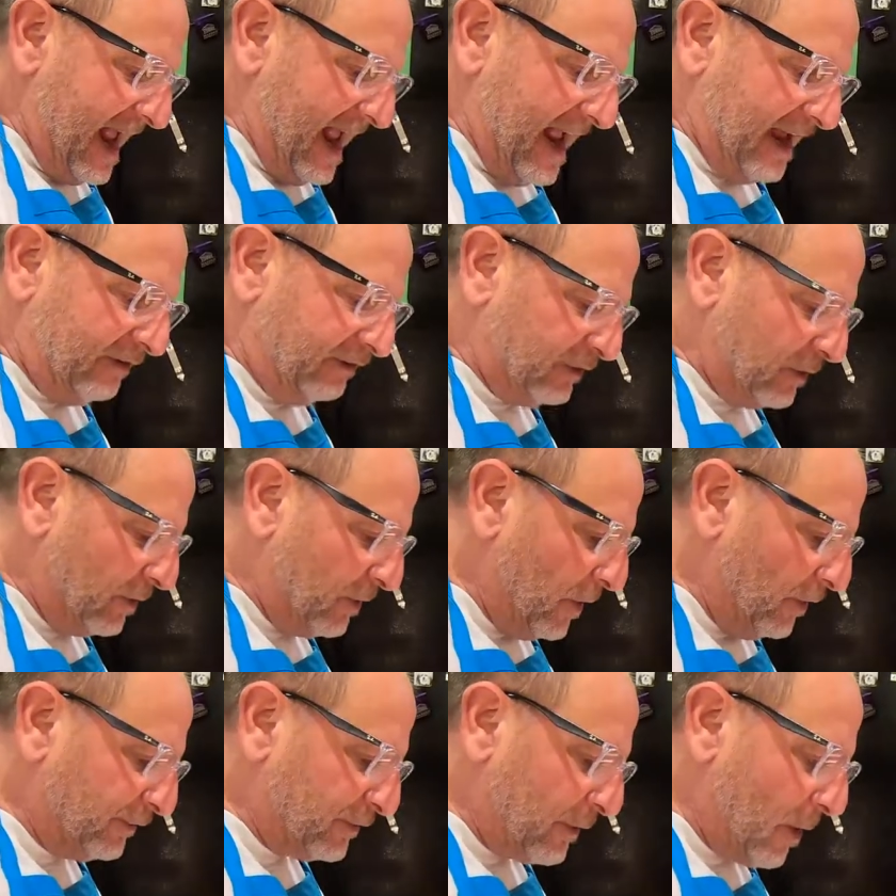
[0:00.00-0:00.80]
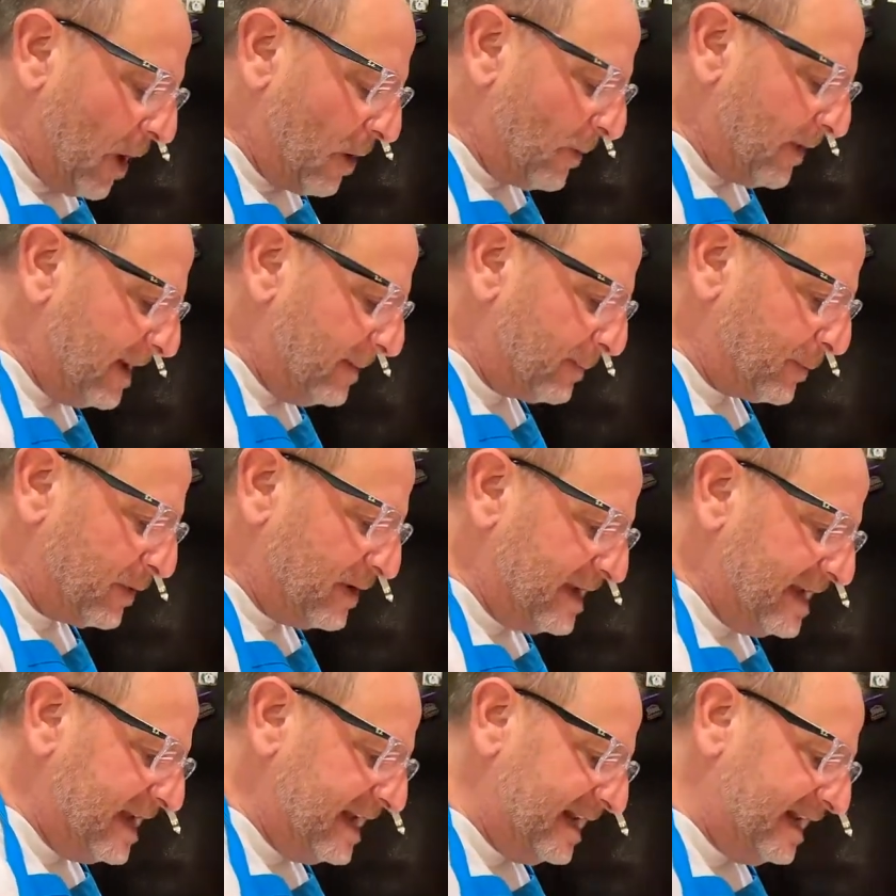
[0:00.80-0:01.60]
And so those are already
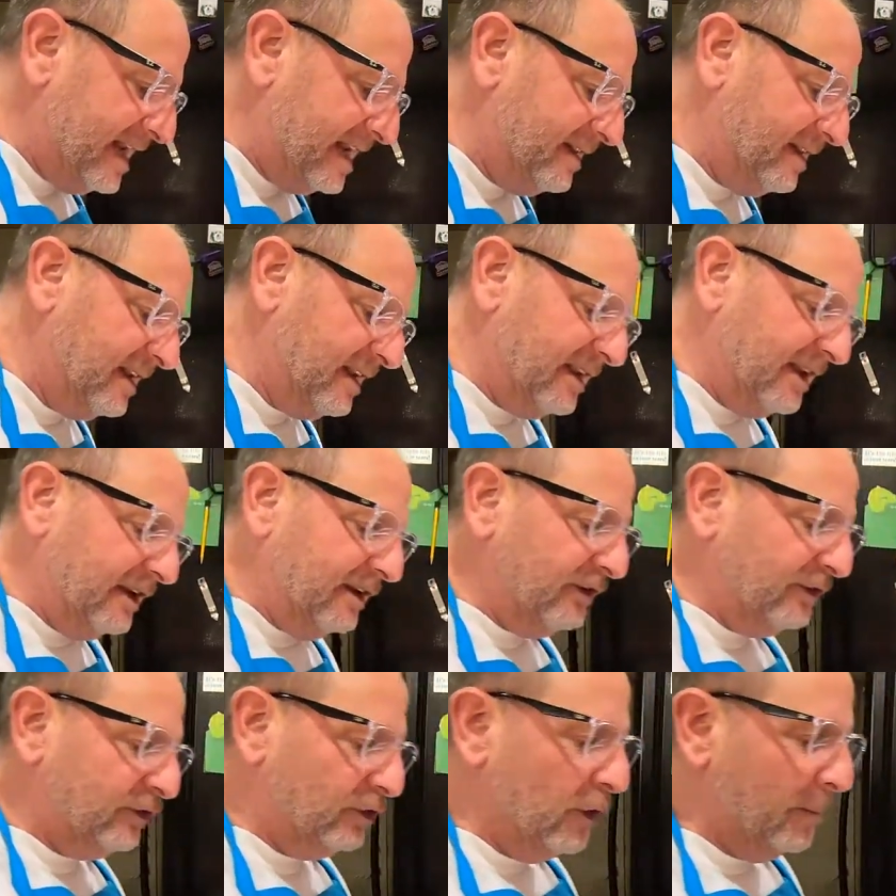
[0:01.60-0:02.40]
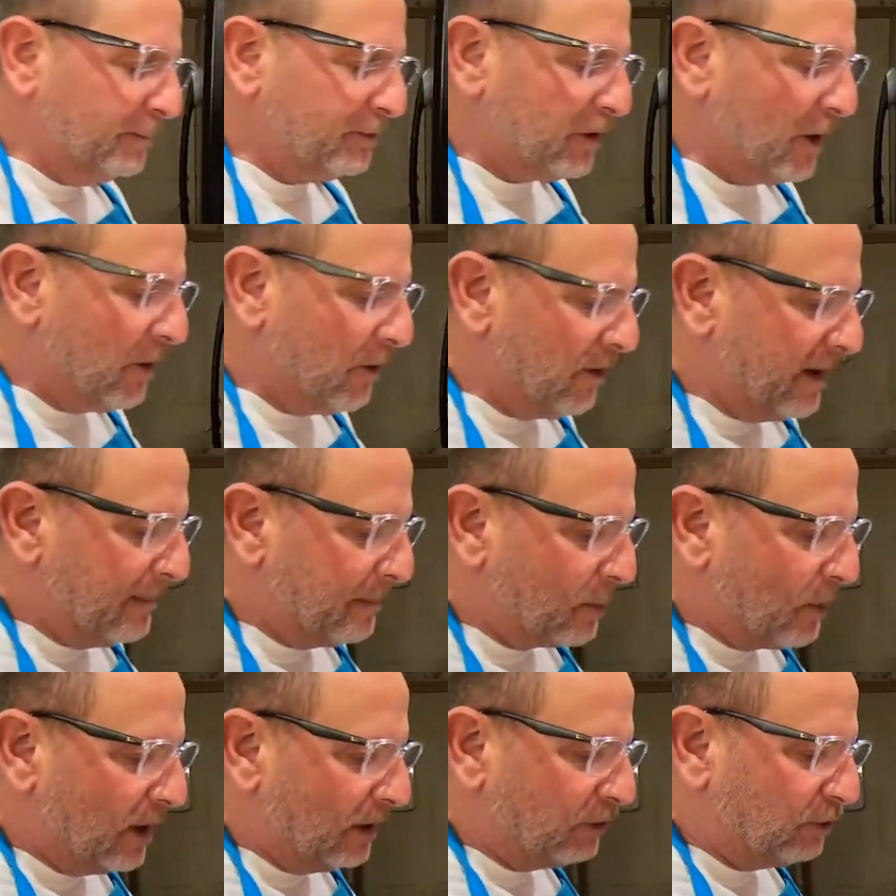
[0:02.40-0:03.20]
preheated. Soup's already
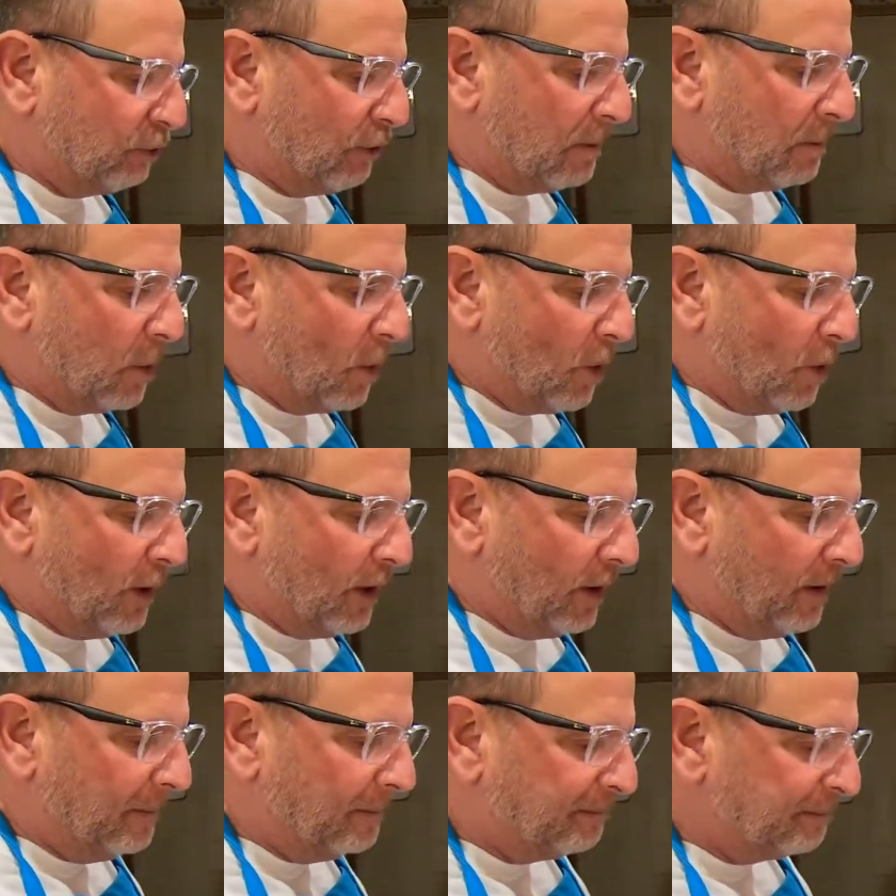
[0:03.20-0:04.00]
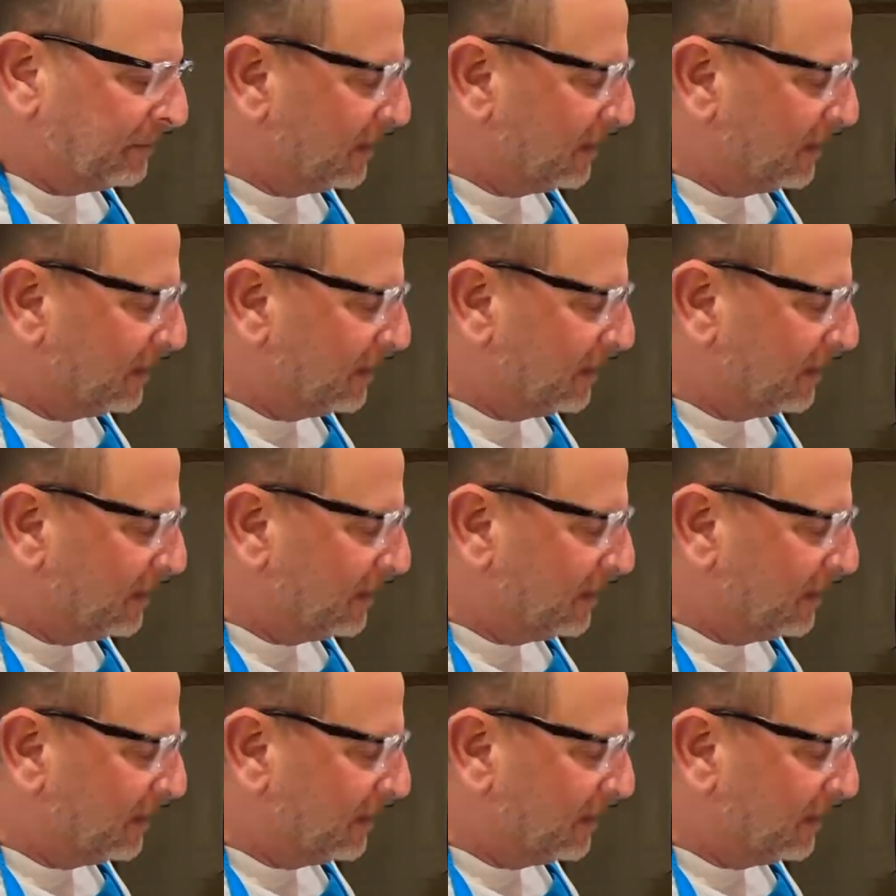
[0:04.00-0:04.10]
brought to a boil.